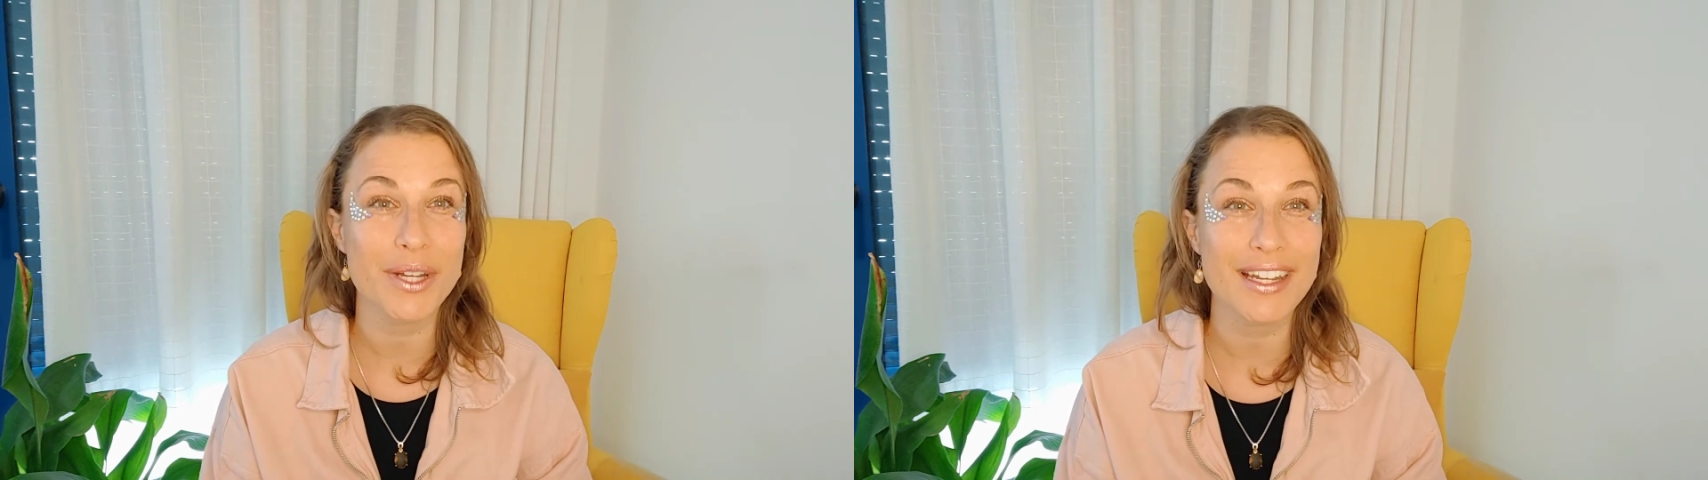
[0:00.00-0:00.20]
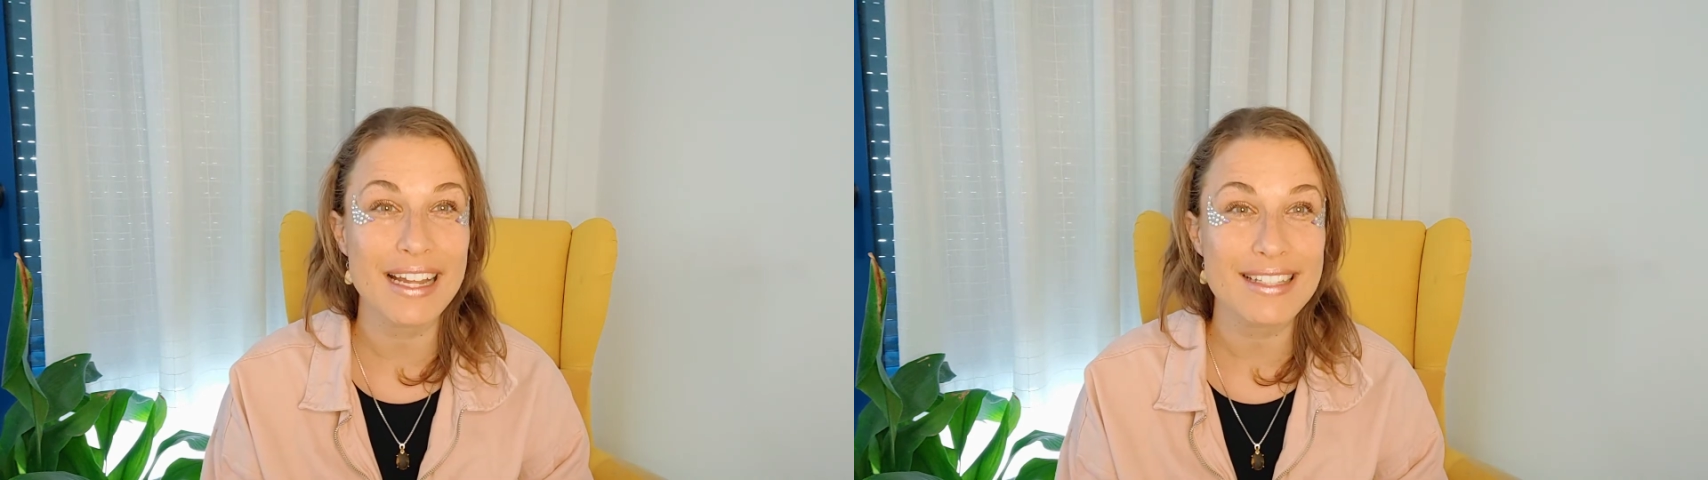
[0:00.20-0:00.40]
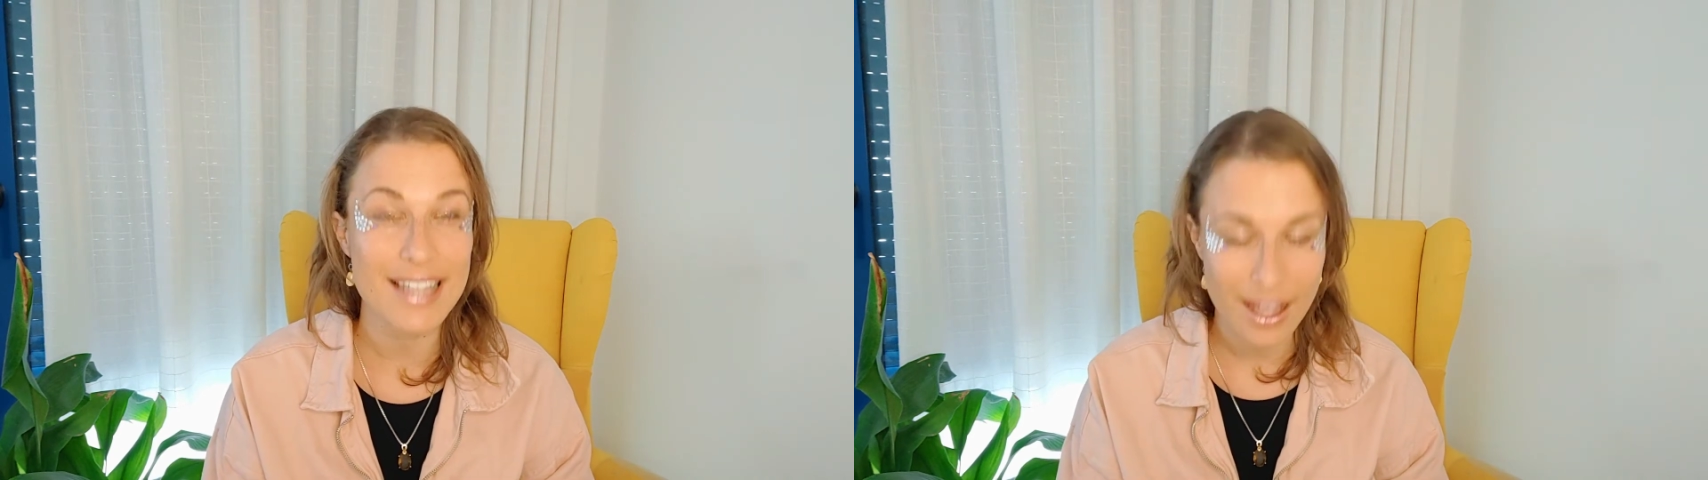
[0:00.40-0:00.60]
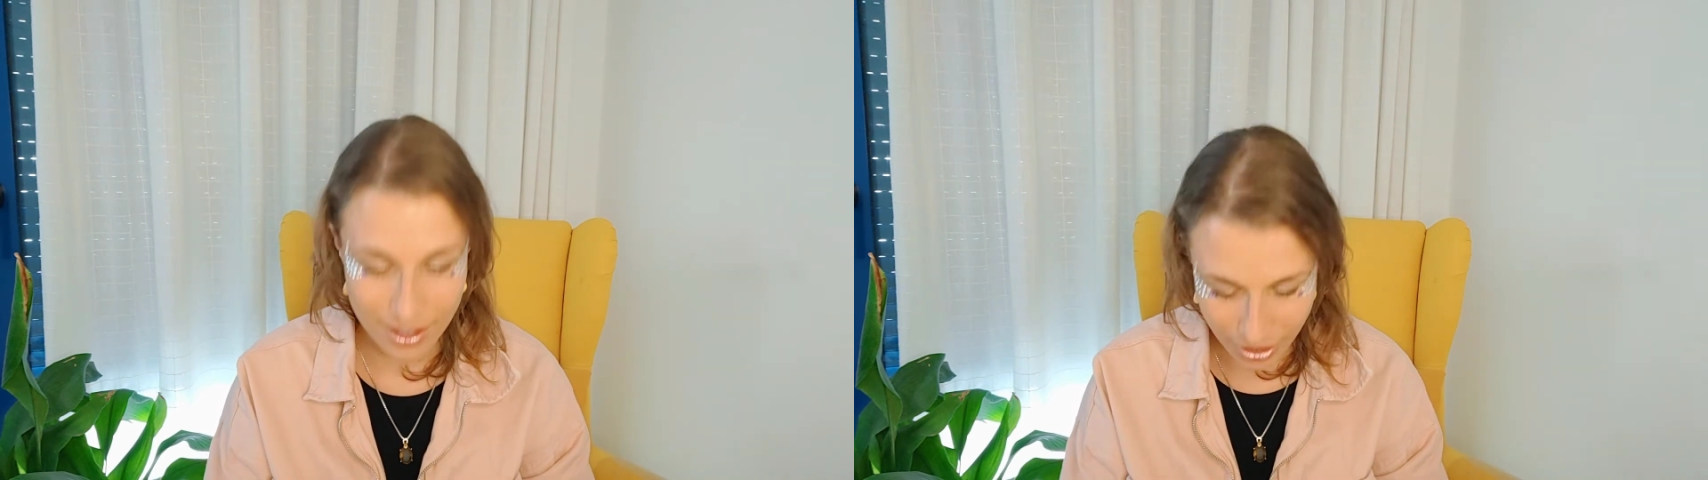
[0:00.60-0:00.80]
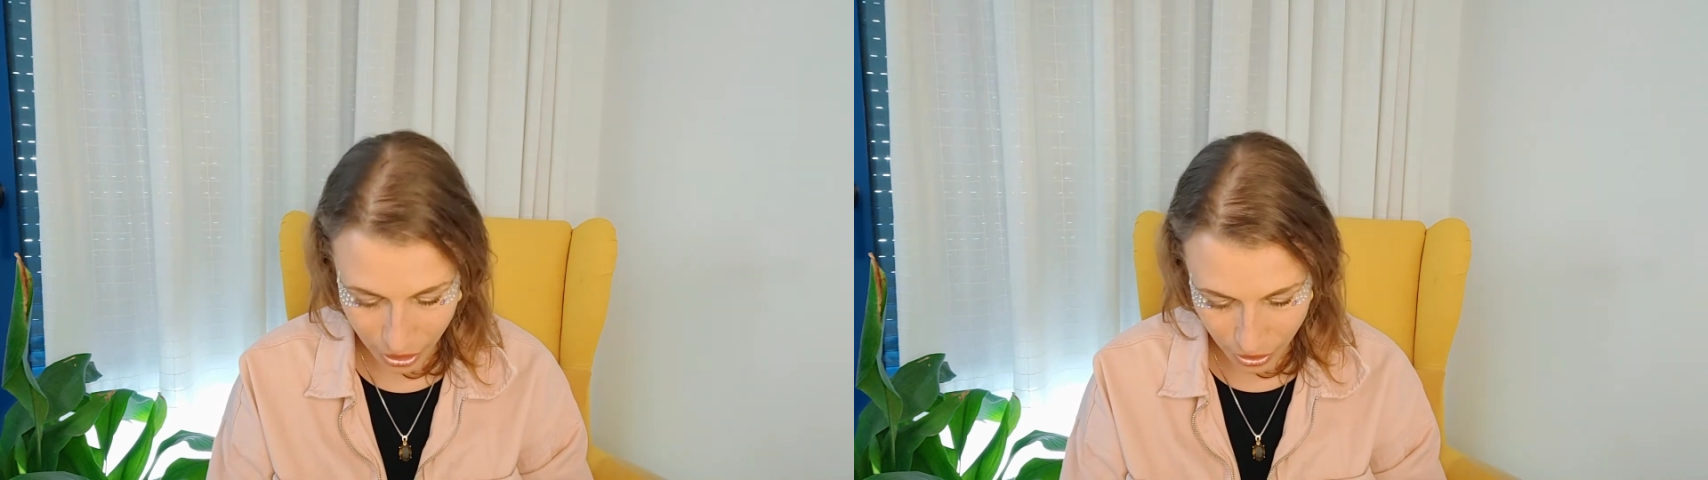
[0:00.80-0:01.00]
What did I
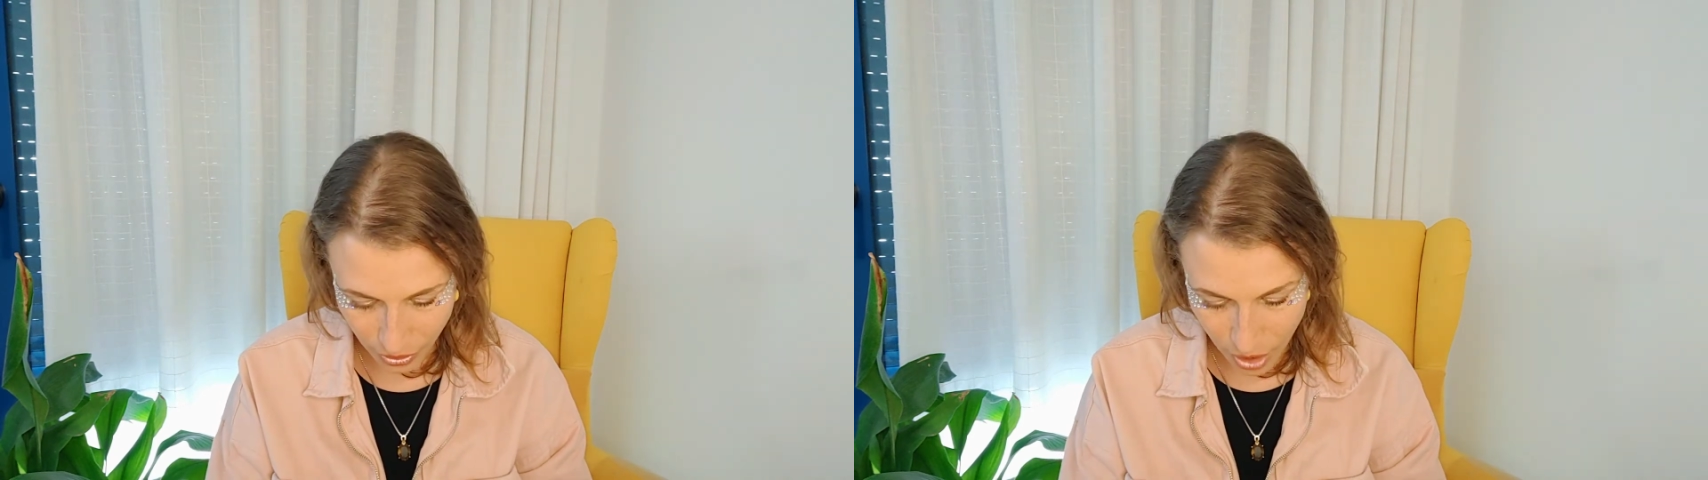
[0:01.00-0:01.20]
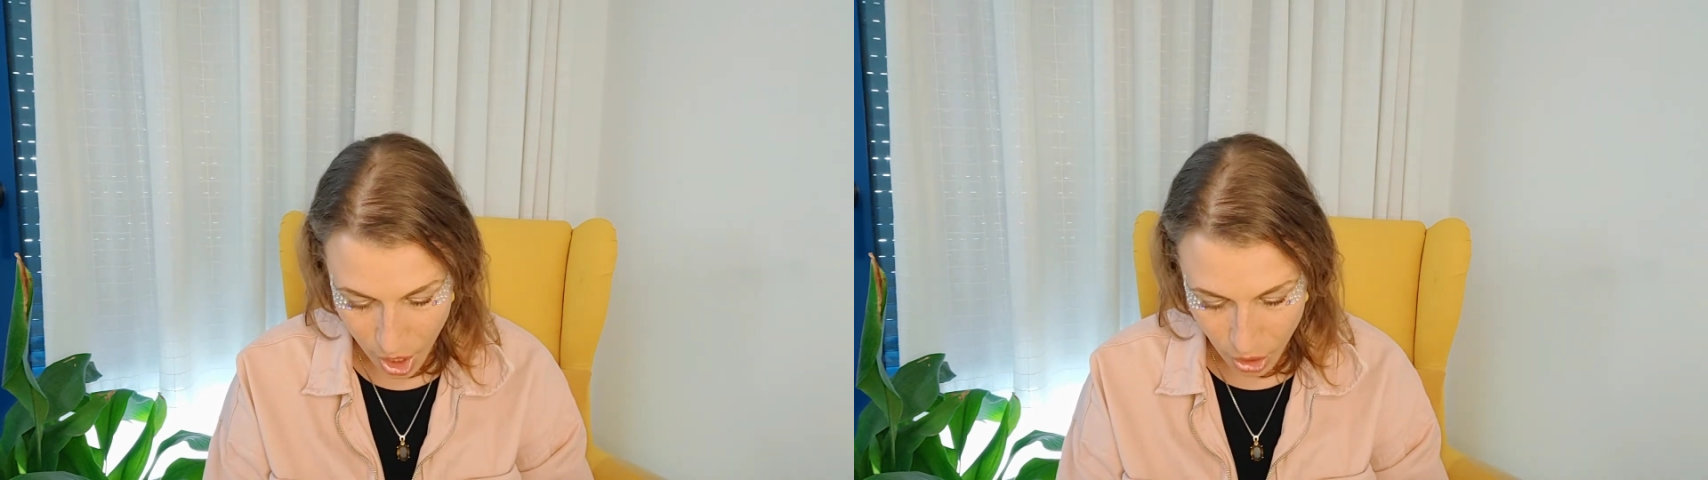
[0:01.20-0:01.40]
tell you?